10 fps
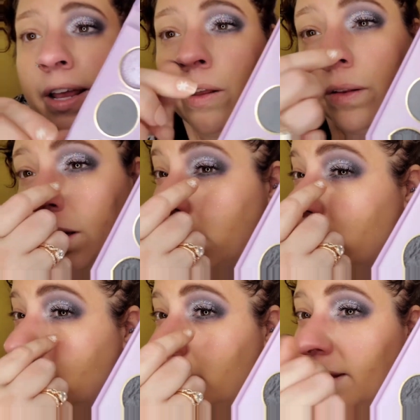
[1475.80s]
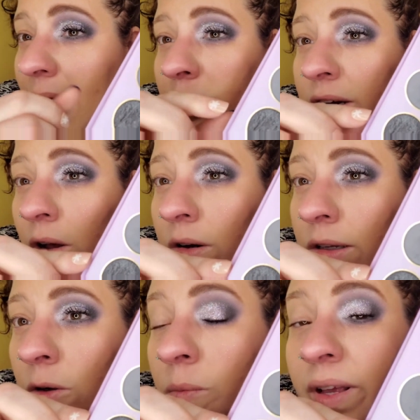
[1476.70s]
I only dabbed it on a
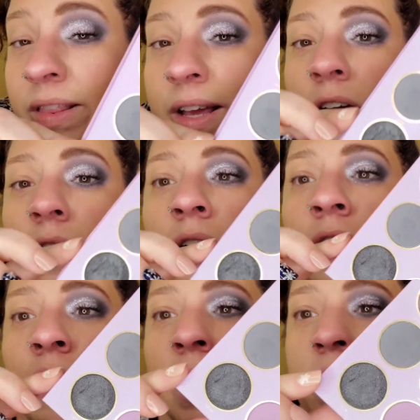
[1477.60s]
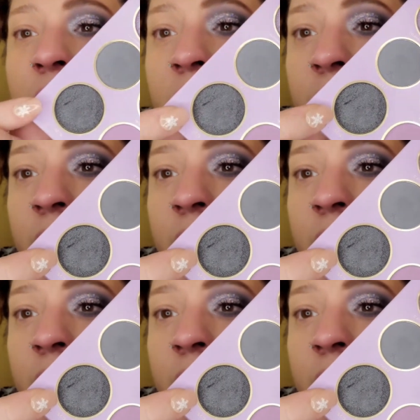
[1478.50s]
little bit there. This